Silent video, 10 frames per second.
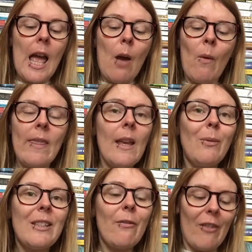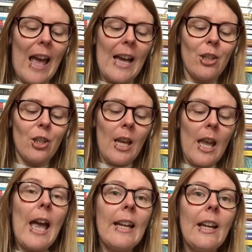when there was a flash
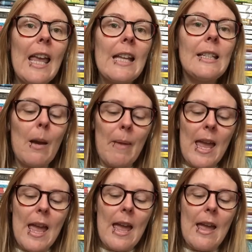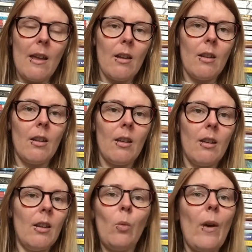and I ended up here,
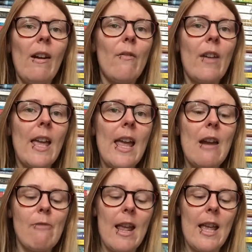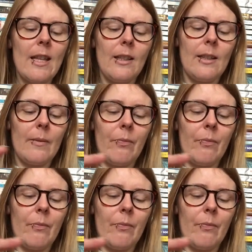wherever here is."